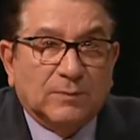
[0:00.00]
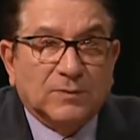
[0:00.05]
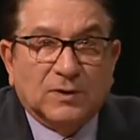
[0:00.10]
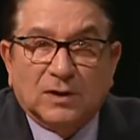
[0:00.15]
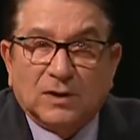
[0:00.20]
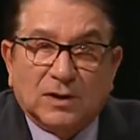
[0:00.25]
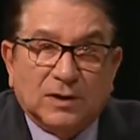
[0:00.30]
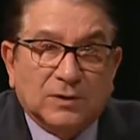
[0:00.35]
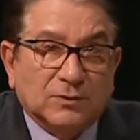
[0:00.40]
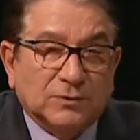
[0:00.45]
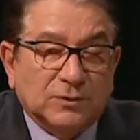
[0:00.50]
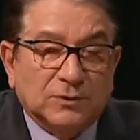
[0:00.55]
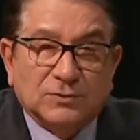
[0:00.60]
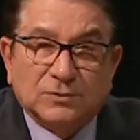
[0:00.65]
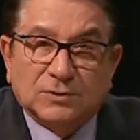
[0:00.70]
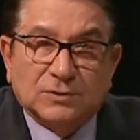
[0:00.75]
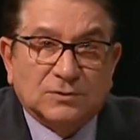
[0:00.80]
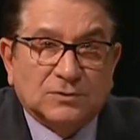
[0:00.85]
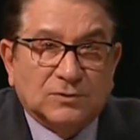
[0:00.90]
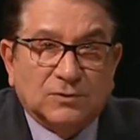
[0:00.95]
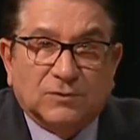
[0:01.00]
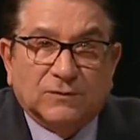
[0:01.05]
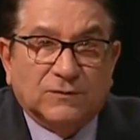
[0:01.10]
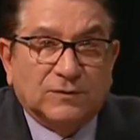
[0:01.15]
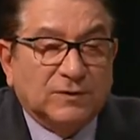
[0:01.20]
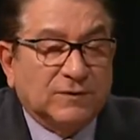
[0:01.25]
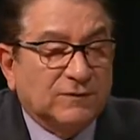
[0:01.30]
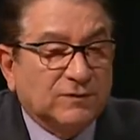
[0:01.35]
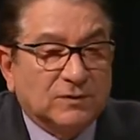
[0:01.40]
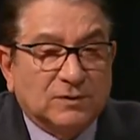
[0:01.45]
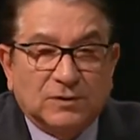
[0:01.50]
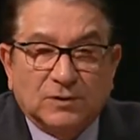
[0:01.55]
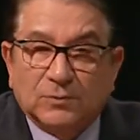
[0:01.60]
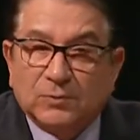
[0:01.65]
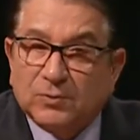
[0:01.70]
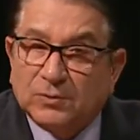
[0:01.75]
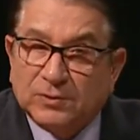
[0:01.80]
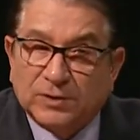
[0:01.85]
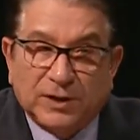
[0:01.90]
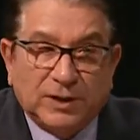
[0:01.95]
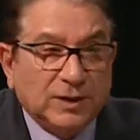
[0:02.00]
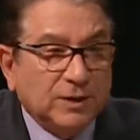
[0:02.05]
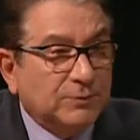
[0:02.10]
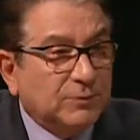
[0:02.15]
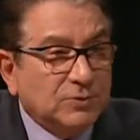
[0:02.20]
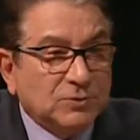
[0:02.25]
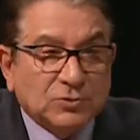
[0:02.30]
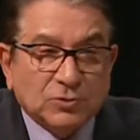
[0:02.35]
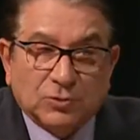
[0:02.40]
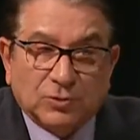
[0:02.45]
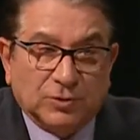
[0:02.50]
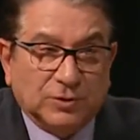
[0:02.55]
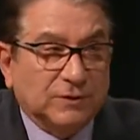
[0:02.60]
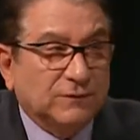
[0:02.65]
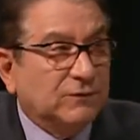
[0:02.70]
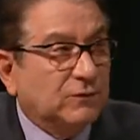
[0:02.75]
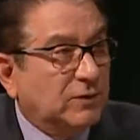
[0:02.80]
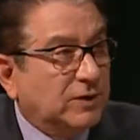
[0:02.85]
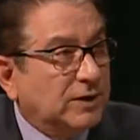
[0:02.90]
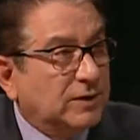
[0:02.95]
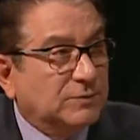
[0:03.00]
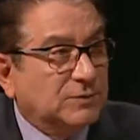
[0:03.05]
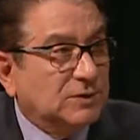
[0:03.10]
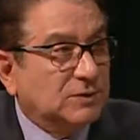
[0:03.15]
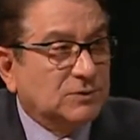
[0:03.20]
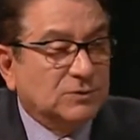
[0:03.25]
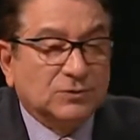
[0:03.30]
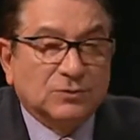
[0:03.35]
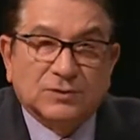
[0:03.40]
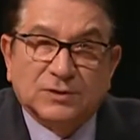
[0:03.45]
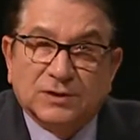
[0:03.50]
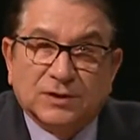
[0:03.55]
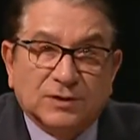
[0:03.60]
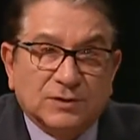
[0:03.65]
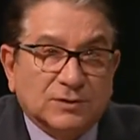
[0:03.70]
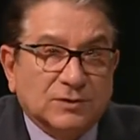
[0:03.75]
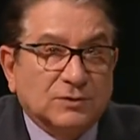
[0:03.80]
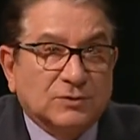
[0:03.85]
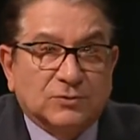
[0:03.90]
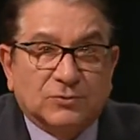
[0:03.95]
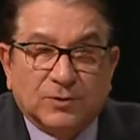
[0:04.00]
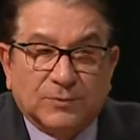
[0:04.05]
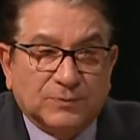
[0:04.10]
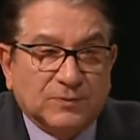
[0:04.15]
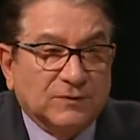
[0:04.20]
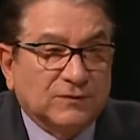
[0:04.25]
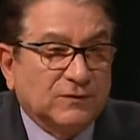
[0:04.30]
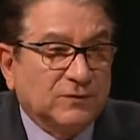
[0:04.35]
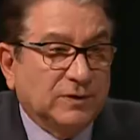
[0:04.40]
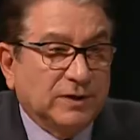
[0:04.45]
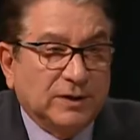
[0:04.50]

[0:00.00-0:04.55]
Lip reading: I don't use conservative and liberal in any pejorative way. I'm just using it descriptively.